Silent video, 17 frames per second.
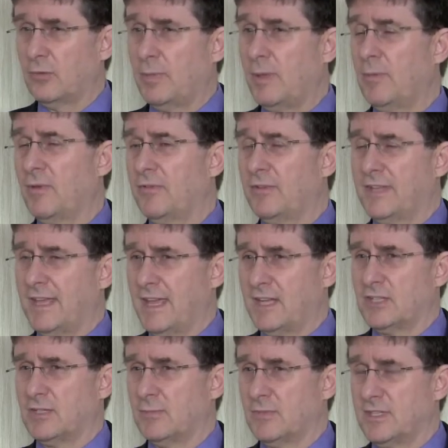So people have
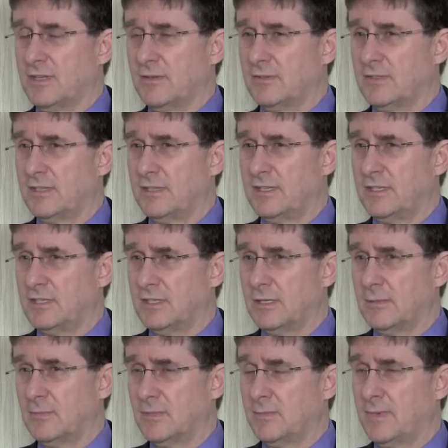attached themselves to these
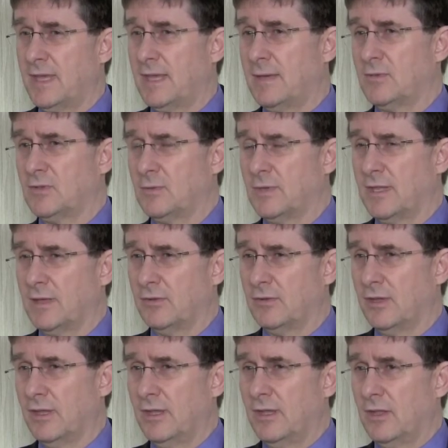terms perhaps
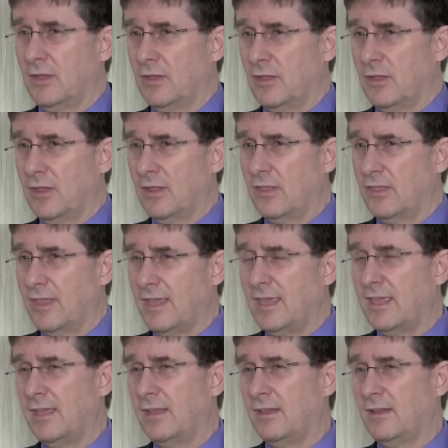without
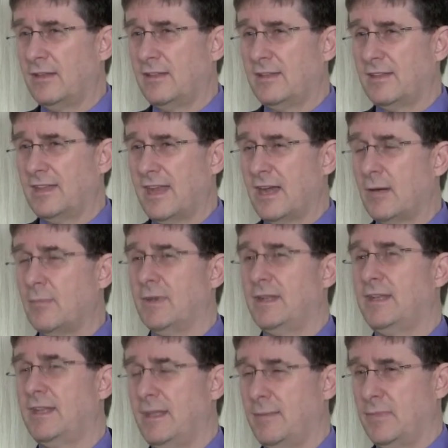thinking
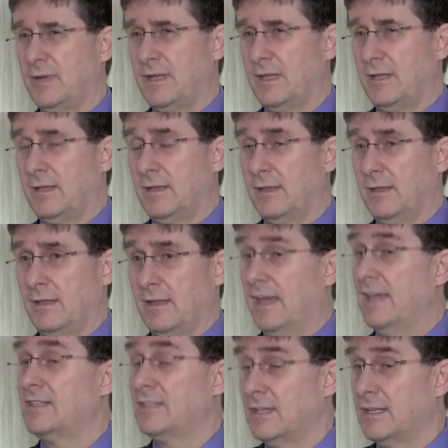terribly deeply.
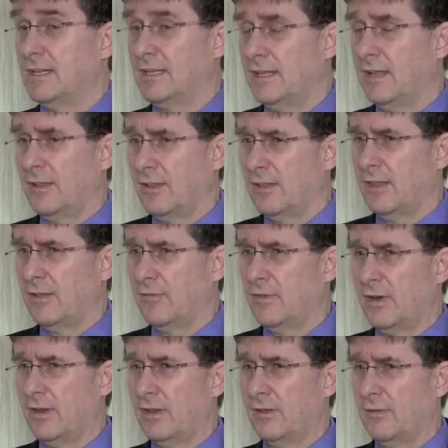I certainly didn't think
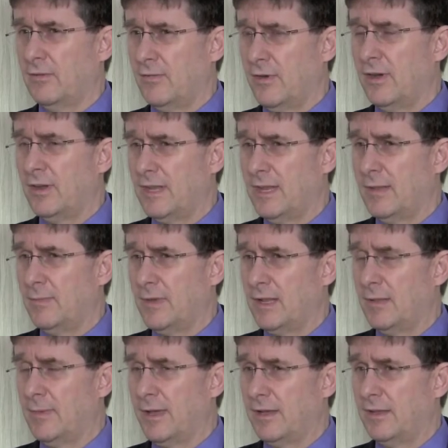very
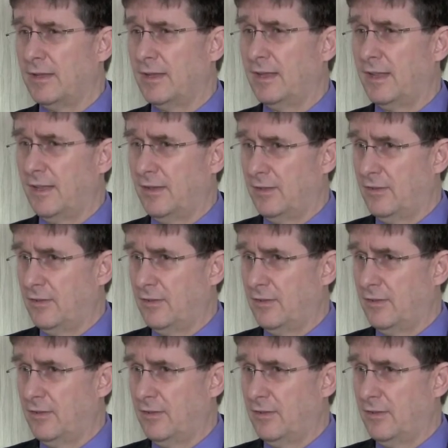deeply about it.